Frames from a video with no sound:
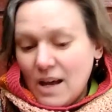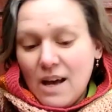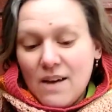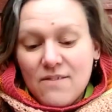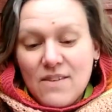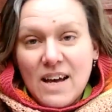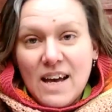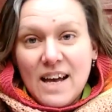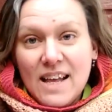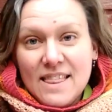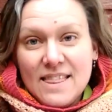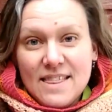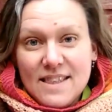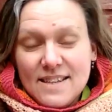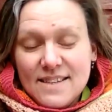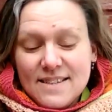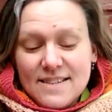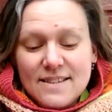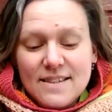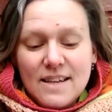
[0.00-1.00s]
I've had
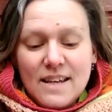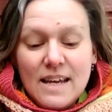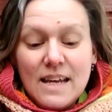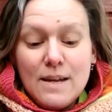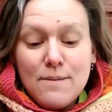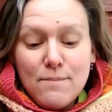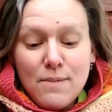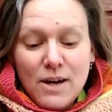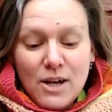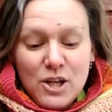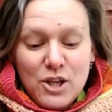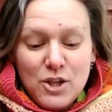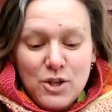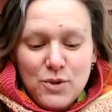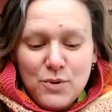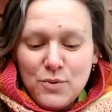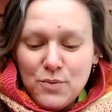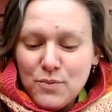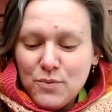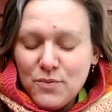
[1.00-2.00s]
this in my
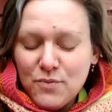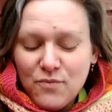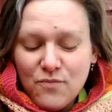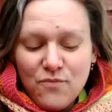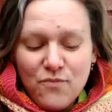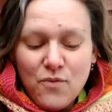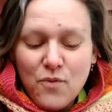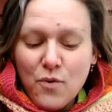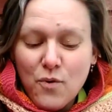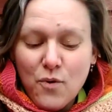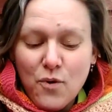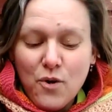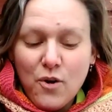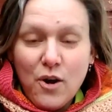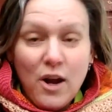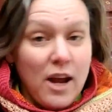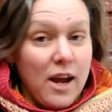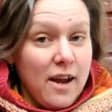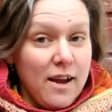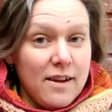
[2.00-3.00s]
queue
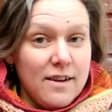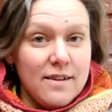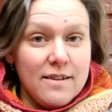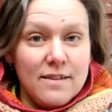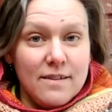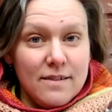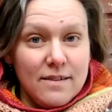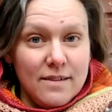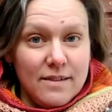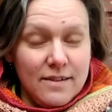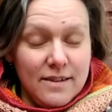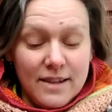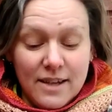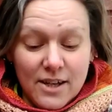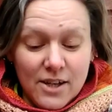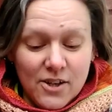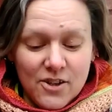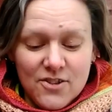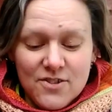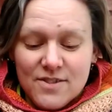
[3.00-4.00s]
for
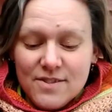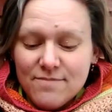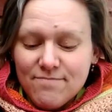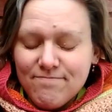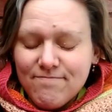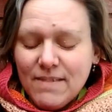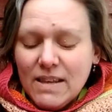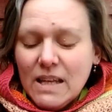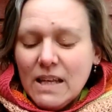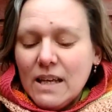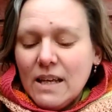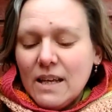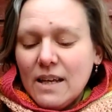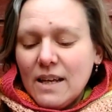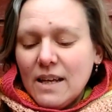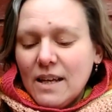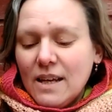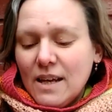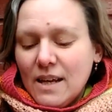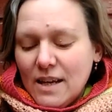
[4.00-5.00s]
years,
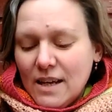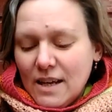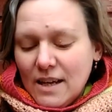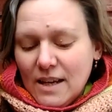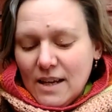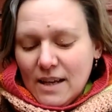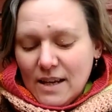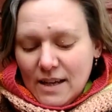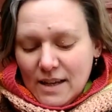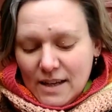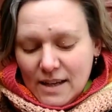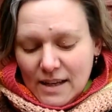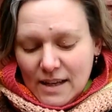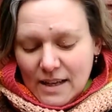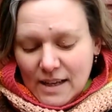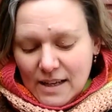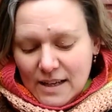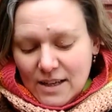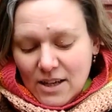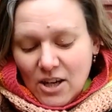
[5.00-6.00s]

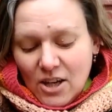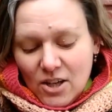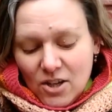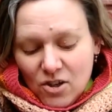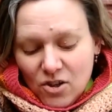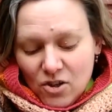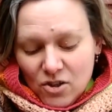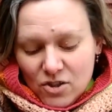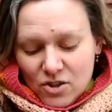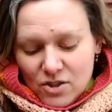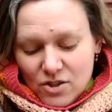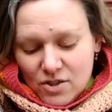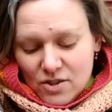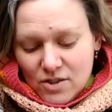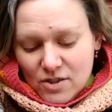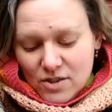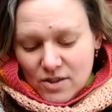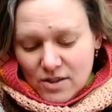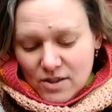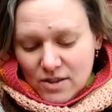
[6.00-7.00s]
and I got
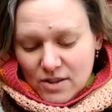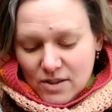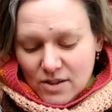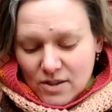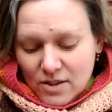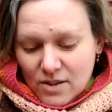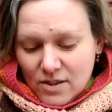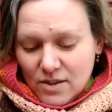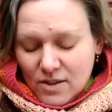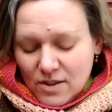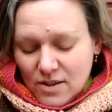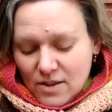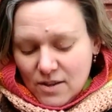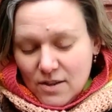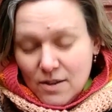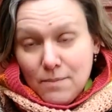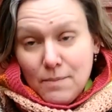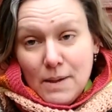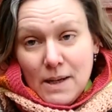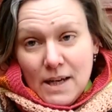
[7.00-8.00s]

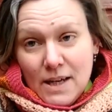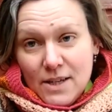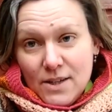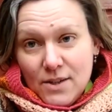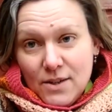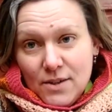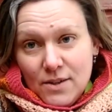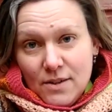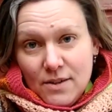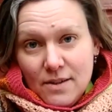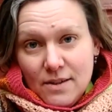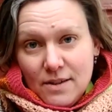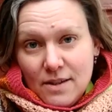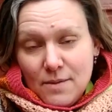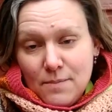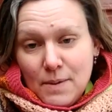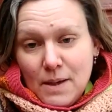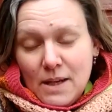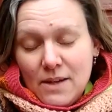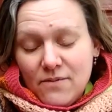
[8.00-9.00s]
the pattern,
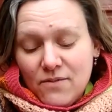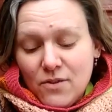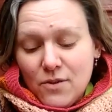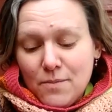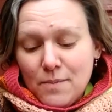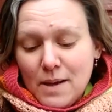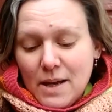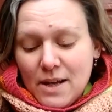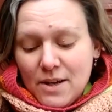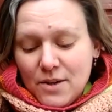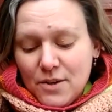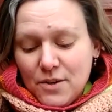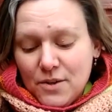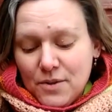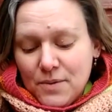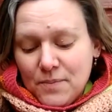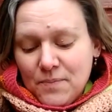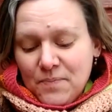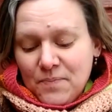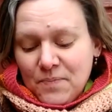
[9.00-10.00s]
the paid for
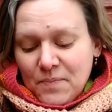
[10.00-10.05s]
pattern,